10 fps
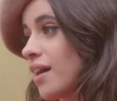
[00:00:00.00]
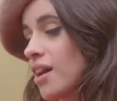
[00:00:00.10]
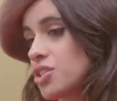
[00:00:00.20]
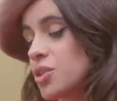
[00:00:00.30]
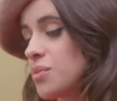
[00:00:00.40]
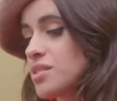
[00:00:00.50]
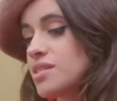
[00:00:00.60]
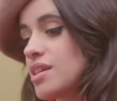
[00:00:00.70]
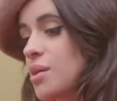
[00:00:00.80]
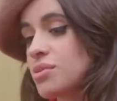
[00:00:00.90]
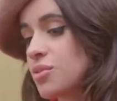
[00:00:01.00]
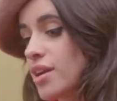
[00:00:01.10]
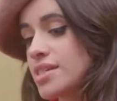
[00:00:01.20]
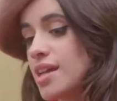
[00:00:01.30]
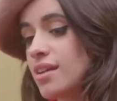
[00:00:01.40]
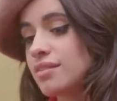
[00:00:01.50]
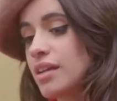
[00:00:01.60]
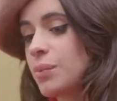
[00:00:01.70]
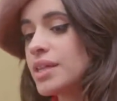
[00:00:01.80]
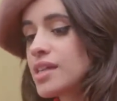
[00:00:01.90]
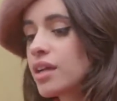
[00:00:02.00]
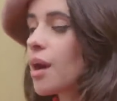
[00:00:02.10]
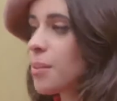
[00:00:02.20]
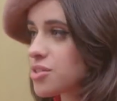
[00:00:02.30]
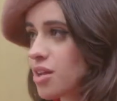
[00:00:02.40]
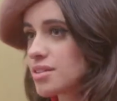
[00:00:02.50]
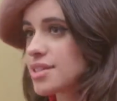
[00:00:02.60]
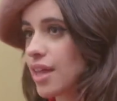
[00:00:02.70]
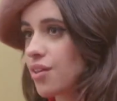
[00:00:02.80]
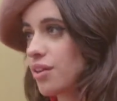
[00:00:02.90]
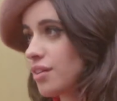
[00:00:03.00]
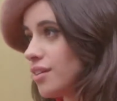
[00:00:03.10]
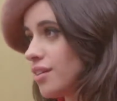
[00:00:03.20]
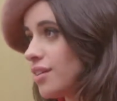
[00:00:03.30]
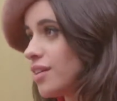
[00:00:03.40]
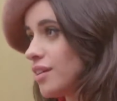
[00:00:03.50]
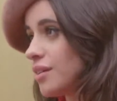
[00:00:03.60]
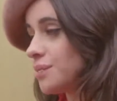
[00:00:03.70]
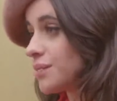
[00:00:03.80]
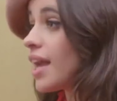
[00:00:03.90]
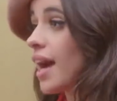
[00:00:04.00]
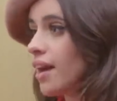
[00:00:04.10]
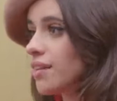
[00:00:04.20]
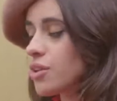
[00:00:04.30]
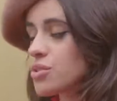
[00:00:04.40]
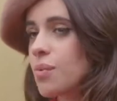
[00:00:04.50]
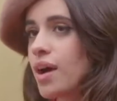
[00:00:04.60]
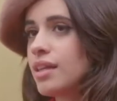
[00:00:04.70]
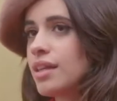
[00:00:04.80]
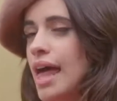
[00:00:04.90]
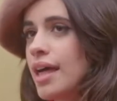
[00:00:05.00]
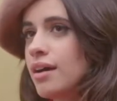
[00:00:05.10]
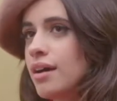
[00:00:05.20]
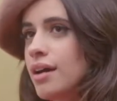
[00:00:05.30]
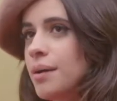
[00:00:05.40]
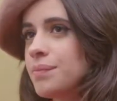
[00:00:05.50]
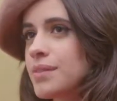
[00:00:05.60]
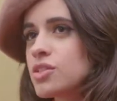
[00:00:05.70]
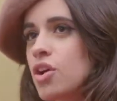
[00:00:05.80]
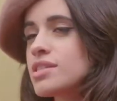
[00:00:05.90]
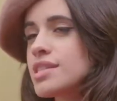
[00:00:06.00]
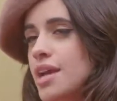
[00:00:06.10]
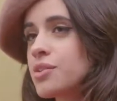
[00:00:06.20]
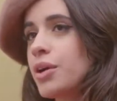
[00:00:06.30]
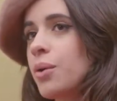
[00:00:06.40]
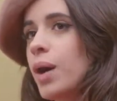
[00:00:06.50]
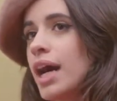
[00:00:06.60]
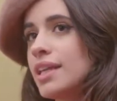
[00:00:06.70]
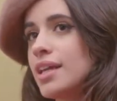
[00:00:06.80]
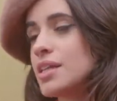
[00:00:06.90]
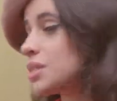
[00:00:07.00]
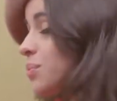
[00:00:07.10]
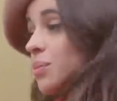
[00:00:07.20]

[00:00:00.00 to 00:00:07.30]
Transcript: gosh, it was it was crazy. Now we, we did a couple songs together. Oh, did you? Yeah. There's oh. one that um, it's called Sangria Wine, and it's